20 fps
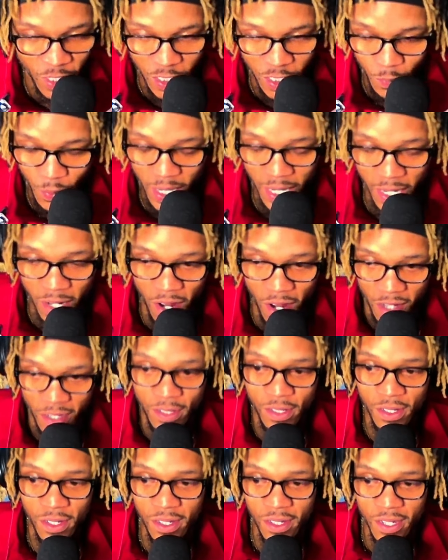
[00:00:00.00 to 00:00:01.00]
play calling.
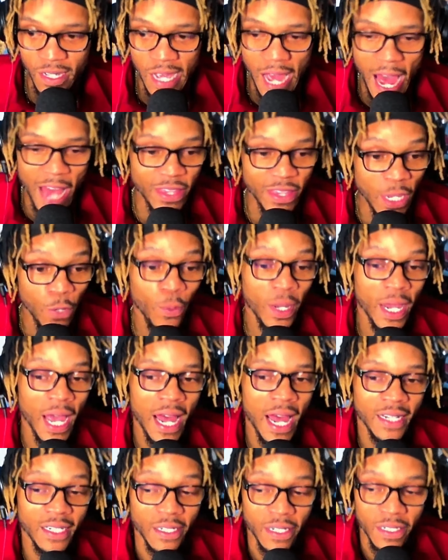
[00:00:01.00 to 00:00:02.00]
I think we got
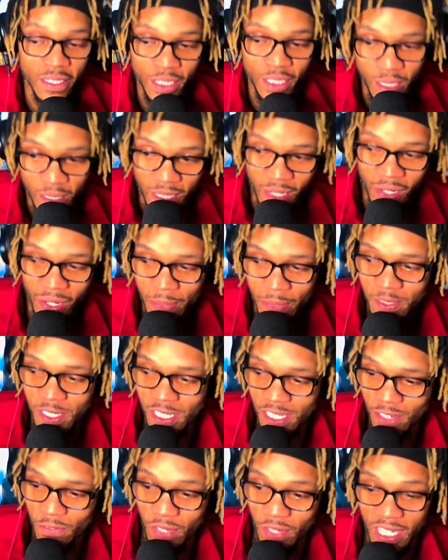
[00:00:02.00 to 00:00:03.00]
glimpses
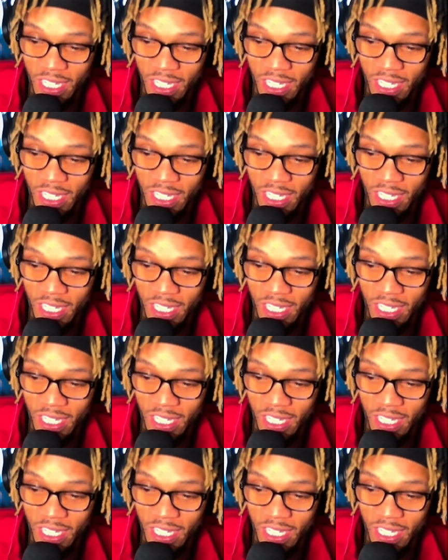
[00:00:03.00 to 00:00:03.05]
of each